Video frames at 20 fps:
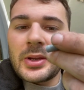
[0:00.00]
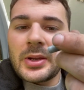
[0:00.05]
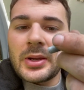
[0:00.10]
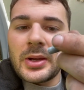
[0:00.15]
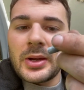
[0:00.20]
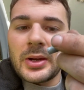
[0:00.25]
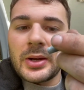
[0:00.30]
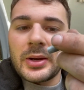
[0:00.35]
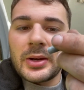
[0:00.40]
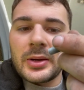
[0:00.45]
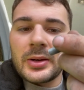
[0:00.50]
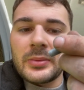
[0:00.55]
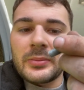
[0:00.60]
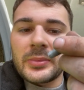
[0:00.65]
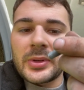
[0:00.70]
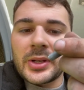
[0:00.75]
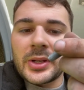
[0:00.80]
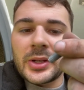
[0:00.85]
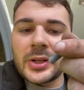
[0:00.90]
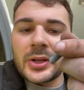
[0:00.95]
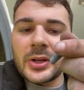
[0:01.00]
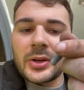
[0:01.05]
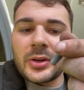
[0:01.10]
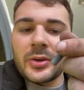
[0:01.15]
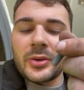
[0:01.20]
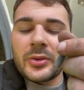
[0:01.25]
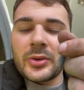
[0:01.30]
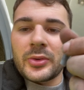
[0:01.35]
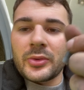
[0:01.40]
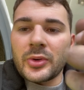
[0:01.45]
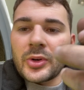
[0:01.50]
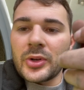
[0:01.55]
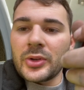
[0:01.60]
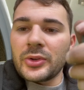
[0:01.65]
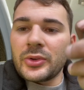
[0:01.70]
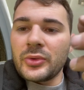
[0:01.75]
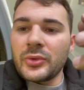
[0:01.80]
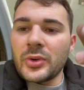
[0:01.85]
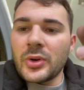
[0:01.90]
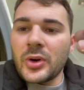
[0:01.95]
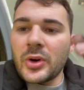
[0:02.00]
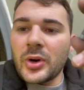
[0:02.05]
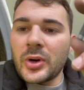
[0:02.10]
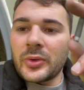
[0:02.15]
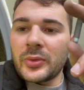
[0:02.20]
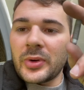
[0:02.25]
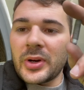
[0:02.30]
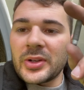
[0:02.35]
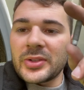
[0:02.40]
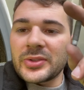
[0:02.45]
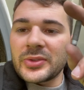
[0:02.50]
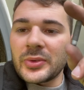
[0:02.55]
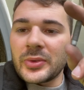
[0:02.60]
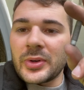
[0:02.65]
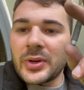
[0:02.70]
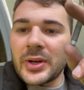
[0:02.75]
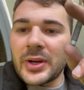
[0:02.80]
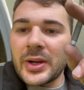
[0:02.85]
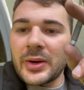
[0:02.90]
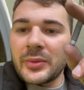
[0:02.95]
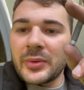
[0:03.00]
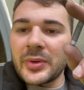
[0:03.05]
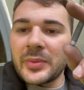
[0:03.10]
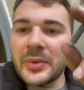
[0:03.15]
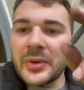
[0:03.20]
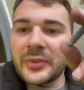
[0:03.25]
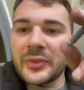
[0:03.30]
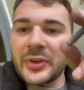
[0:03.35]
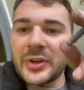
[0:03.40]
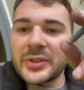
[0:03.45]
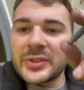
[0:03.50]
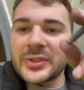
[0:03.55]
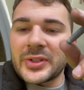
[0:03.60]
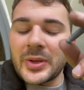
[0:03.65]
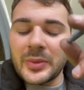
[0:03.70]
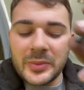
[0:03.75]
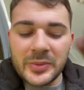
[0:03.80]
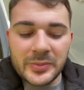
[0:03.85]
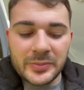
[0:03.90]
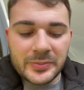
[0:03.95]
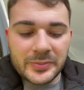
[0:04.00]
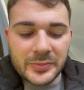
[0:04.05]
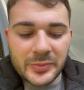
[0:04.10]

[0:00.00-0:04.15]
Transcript: I'm gonna go and run to a hardware store. I got one of my friends coming.